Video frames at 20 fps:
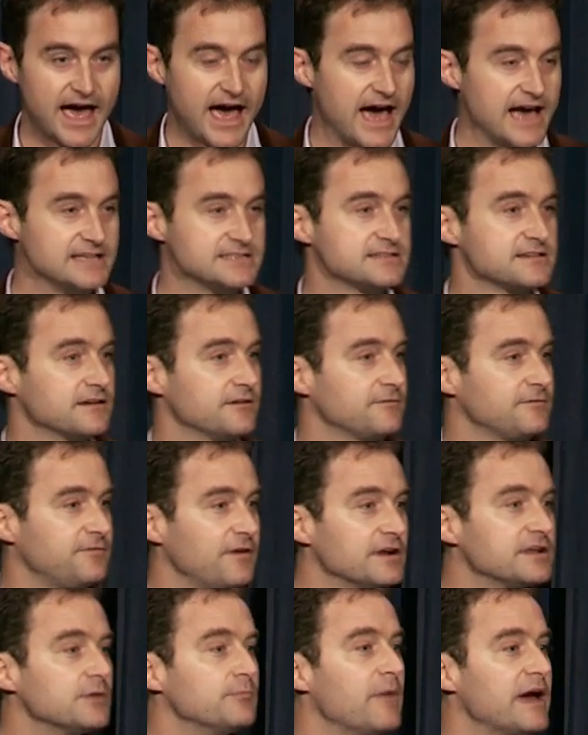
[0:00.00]
as
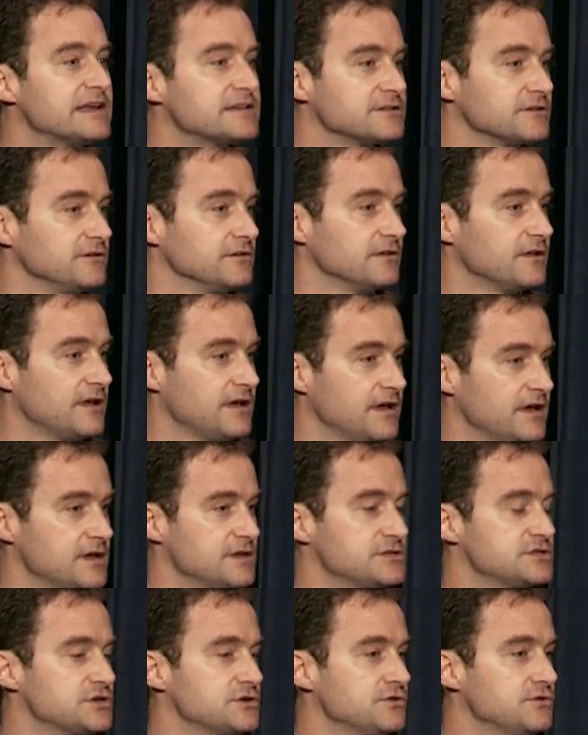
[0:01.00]
fundamental
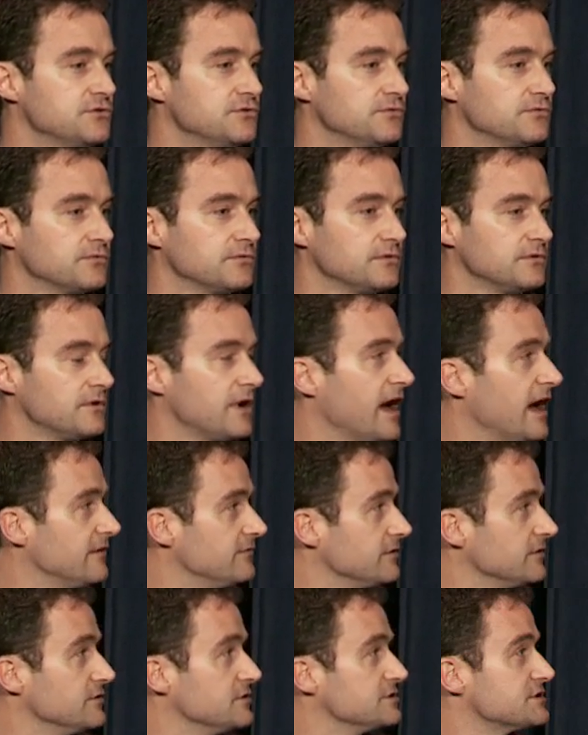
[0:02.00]
to
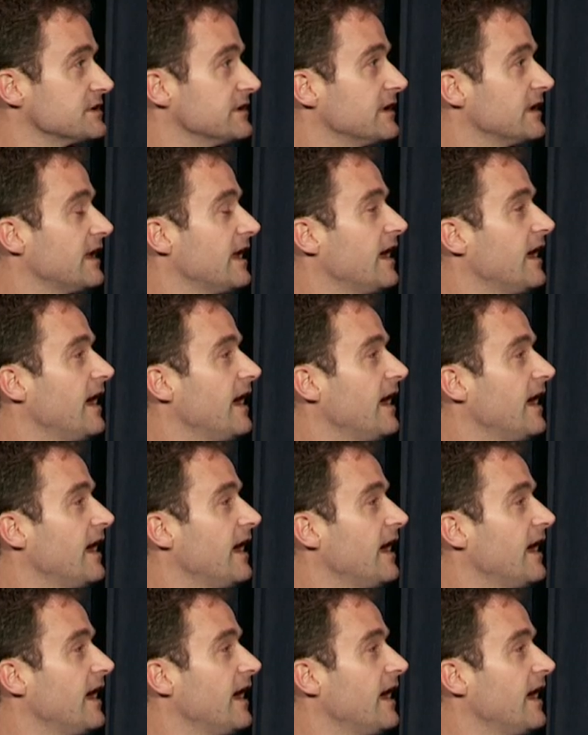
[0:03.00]
evolution.